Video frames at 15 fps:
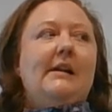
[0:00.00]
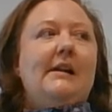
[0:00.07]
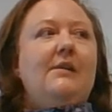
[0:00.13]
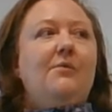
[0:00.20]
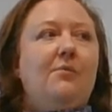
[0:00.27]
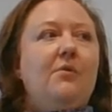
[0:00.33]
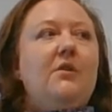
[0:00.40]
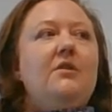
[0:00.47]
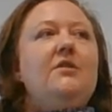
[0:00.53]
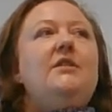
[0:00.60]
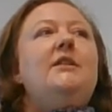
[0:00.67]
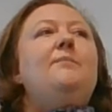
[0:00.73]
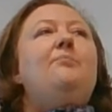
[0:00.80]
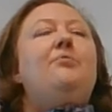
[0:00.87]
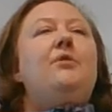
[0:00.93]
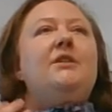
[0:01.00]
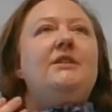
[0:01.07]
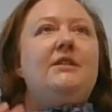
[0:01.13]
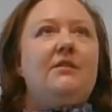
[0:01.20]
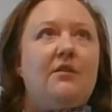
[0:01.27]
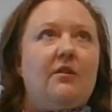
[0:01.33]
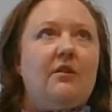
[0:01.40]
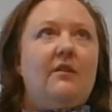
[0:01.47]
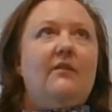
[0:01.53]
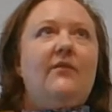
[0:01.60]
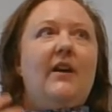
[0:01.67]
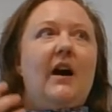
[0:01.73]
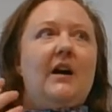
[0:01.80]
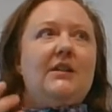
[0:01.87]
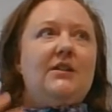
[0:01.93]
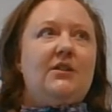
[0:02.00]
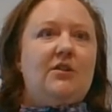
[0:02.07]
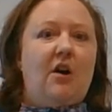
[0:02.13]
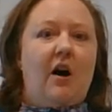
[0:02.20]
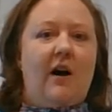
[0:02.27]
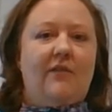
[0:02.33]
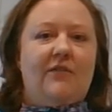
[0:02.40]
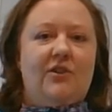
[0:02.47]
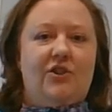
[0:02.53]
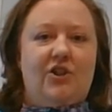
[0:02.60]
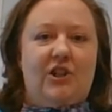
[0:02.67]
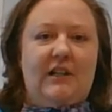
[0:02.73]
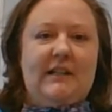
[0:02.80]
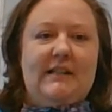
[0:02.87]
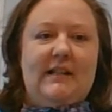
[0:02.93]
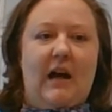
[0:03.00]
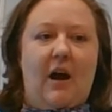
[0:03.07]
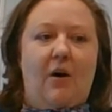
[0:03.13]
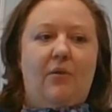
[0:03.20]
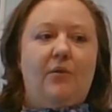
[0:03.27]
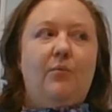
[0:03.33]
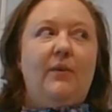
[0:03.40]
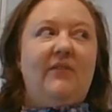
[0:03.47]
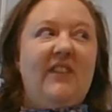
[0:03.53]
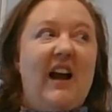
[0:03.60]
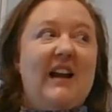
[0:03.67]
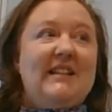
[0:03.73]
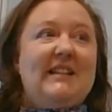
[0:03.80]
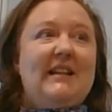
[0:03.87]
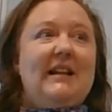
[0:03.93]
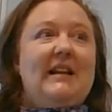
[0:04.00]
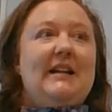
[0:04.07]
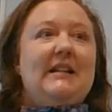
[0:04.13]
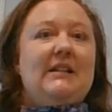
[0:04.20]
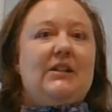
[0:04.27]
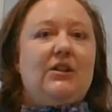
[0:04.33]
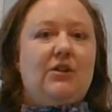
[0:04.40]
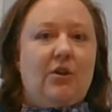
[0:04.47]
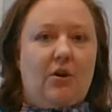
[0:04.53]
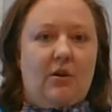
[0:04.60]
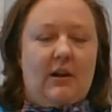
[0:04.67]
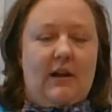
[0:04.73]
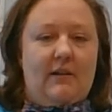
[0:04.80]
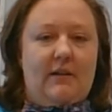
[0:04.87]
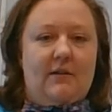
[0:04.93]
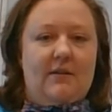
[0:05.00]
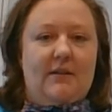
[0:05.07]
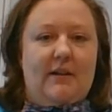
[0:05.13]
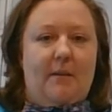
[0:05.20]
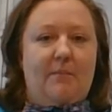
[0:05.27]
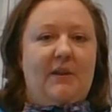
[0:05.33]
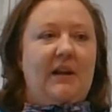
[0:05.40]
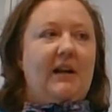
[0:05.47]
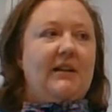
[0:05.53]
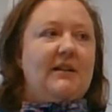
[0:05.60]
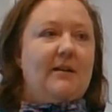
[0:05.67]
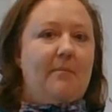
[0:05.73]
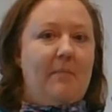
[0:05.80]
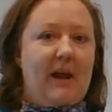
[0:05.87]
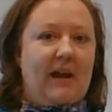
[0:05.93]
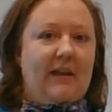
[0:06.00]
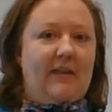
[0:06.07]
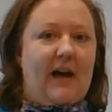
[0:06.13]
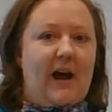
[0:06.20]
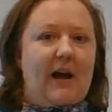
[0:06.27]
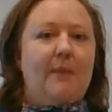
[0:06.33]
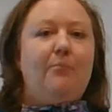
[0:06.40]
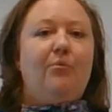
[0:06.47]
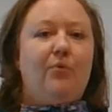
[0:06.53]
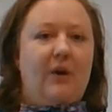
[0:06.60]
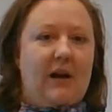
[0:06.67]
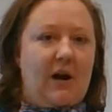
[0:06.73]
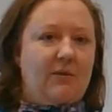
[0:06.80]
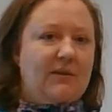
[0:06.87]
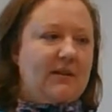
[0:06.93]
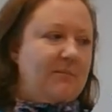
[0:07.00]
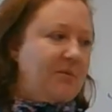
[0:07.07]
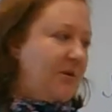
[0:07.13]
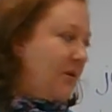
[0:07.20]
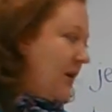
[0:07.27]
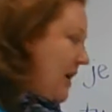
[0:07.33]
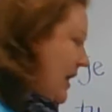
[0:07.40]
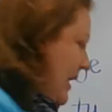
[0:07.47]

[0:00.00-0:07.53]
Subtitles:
In order to preserve a soft G sound, we've got to insert a little something to make that pronounceable.